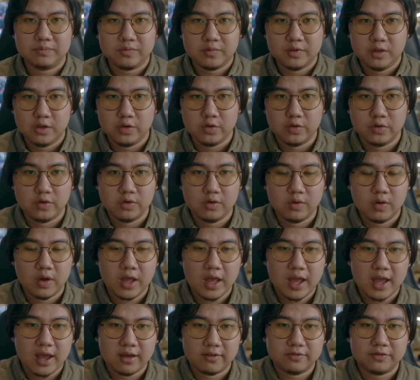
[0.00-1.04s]
You
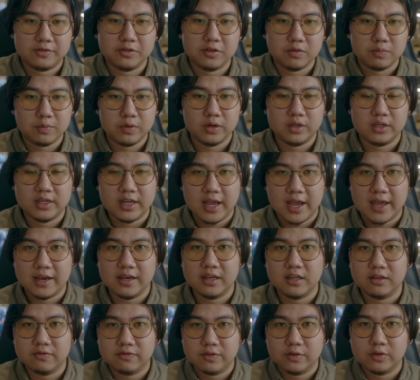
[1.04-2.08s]
have to put the
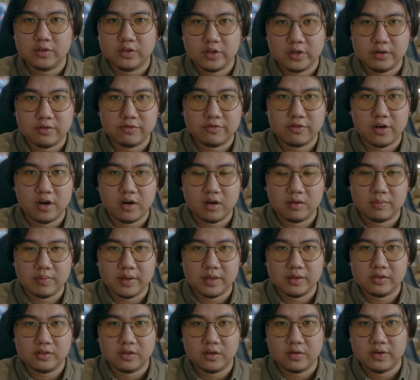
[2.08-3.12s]
ND filter in front of
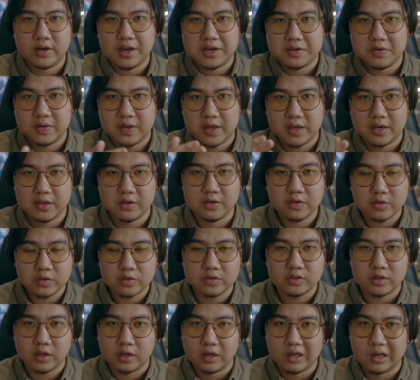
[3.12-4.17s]
it so that you can use
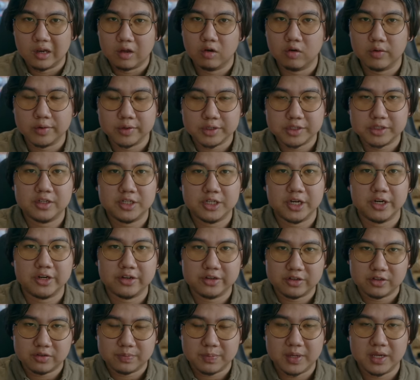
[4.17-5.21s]
the lower shutter
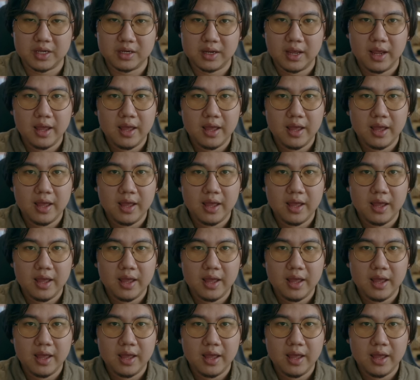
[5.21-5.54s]
speed